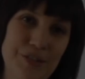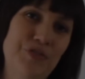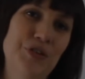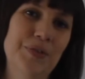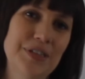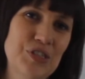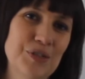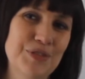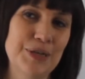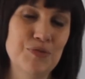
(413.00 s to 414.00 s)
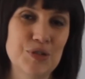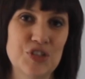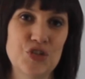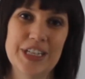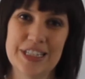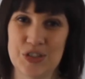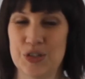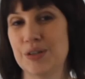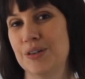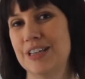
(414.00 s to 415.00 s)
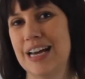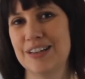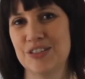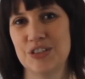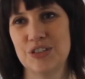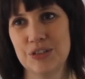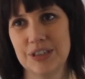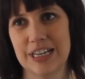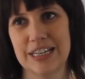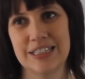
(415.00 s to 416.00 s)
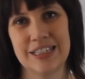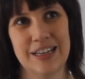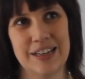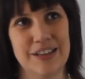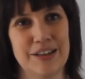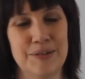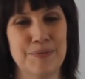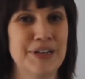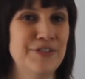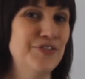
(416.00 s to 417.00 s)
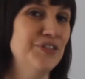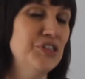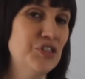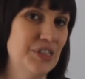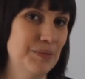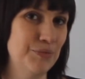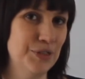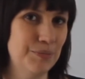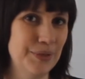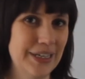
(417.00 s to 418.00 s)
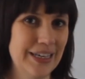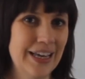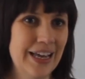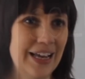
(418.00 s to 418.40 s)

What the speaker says: if you want some tips and tricks on how to do that, my first tip would be